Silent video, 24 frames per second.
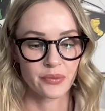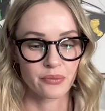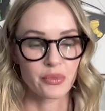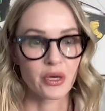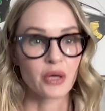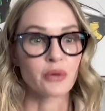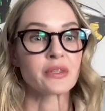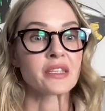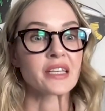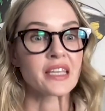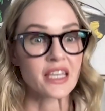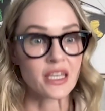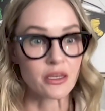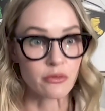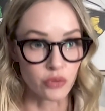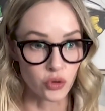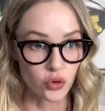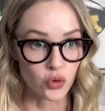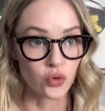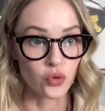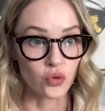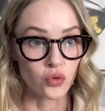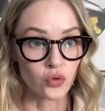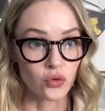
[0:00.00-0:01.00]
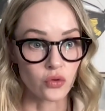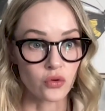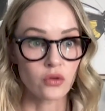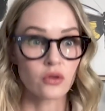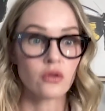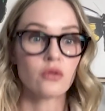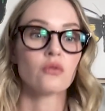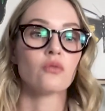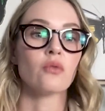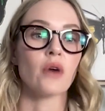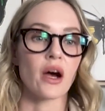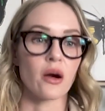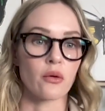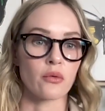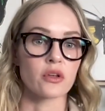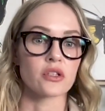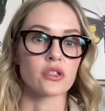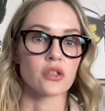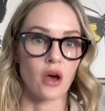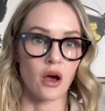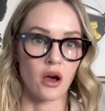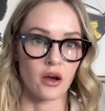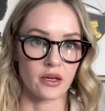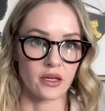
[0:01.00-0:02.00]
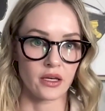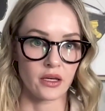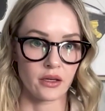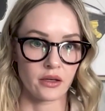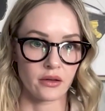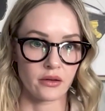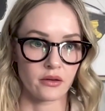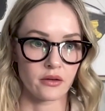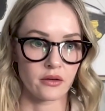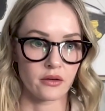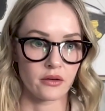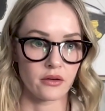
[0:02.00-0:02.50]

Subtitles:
be able to keep cool while we're talking.